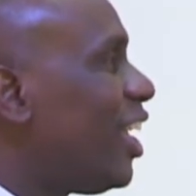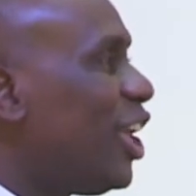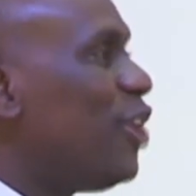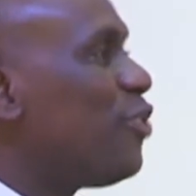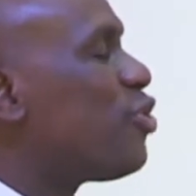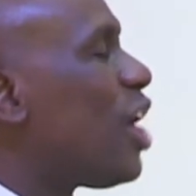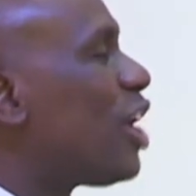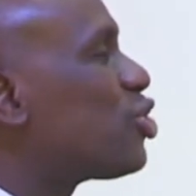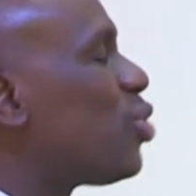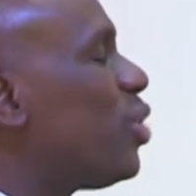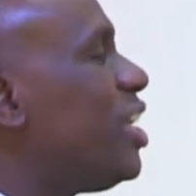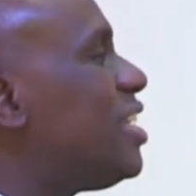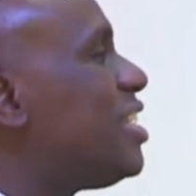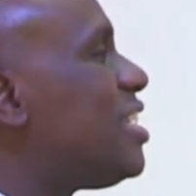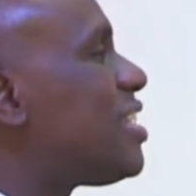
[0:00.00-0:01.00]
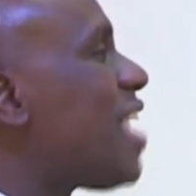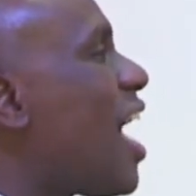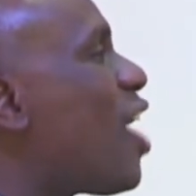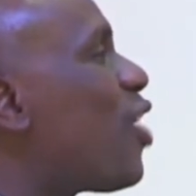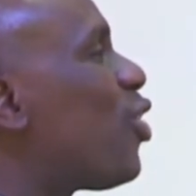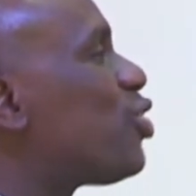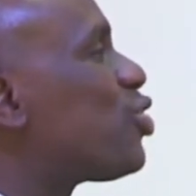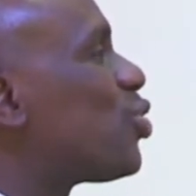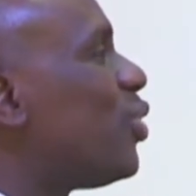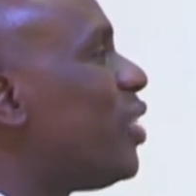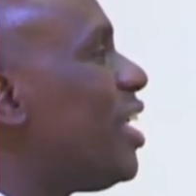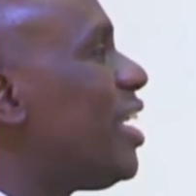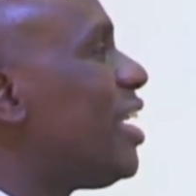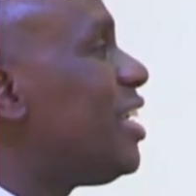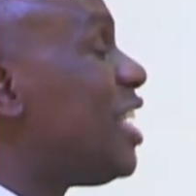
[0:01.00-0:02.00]
If you are truly desirous
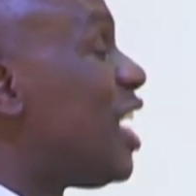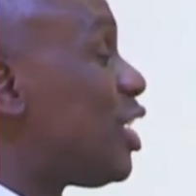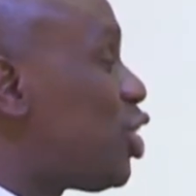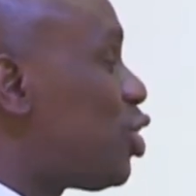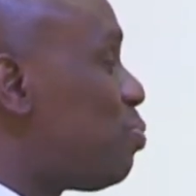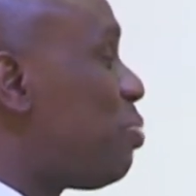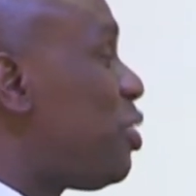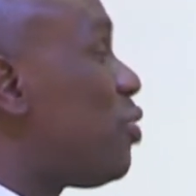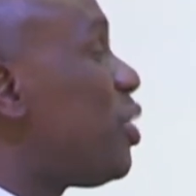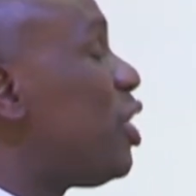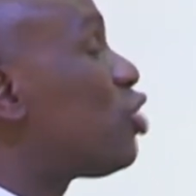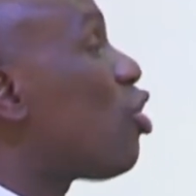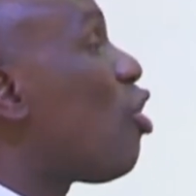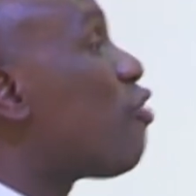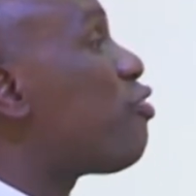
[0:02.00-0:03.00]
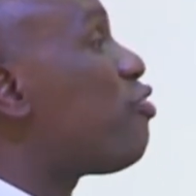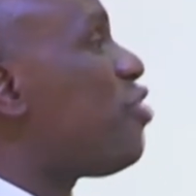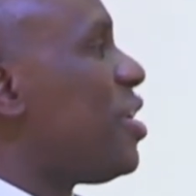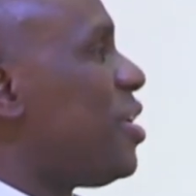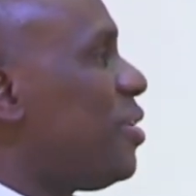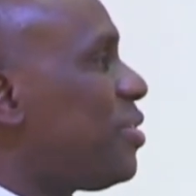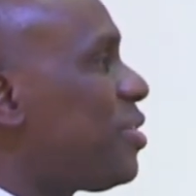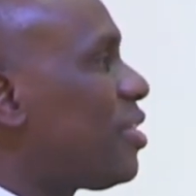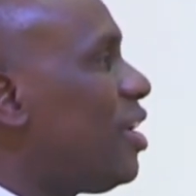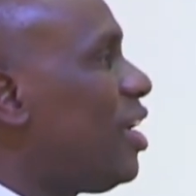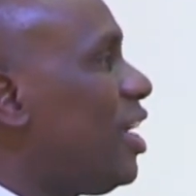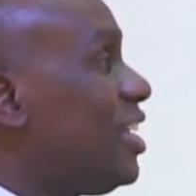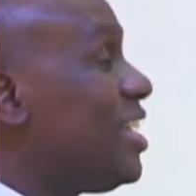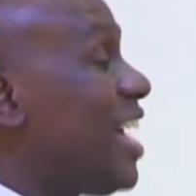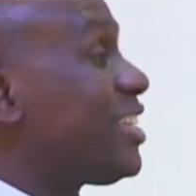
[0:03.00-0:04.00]
today, the spirit of faith
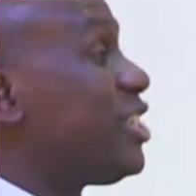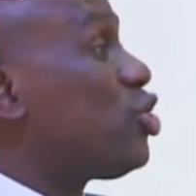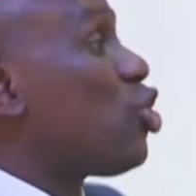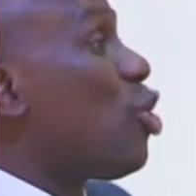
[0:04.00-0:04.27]
that is